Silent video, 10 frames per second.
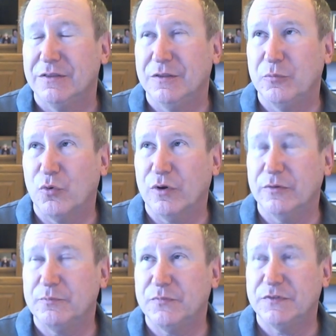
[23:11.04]
the
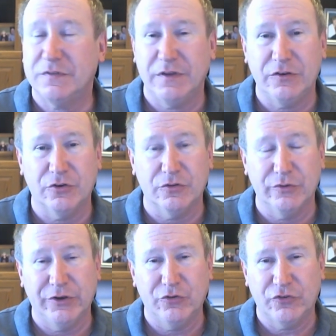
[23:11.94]
more senior the
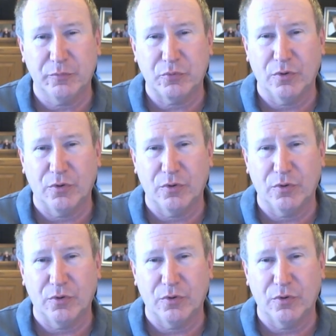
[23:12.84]
leadership